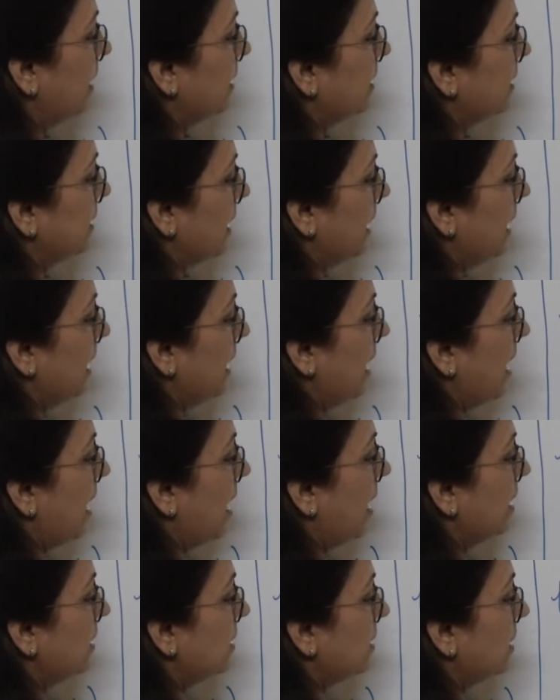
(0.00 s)
say
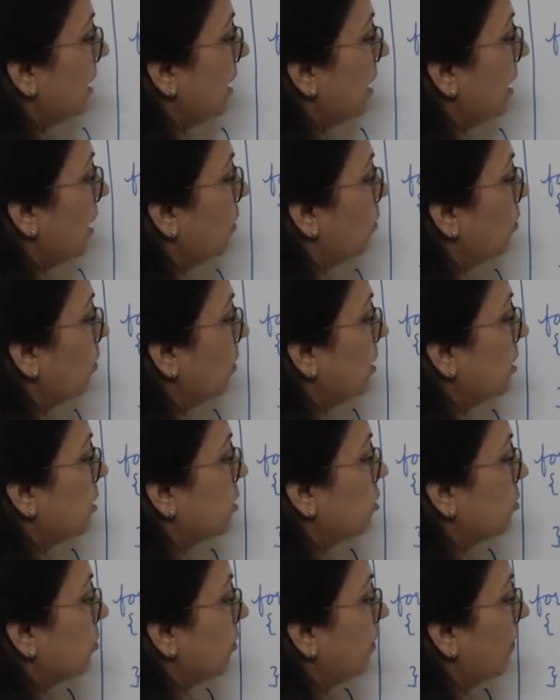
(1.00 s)
last
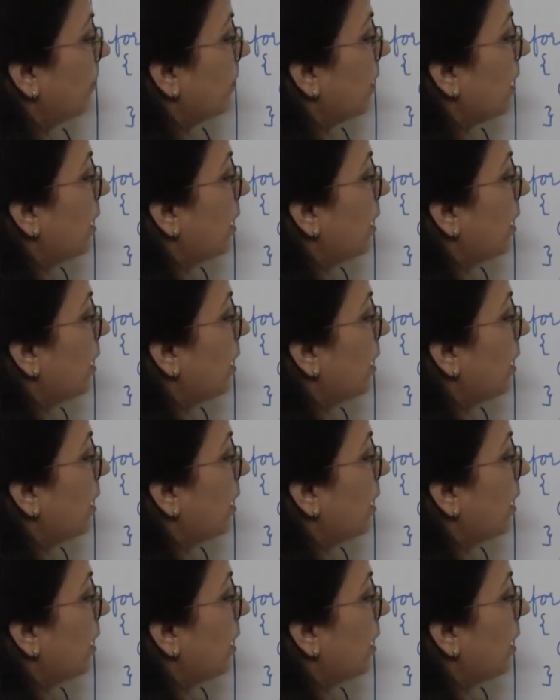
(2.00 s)
equals to.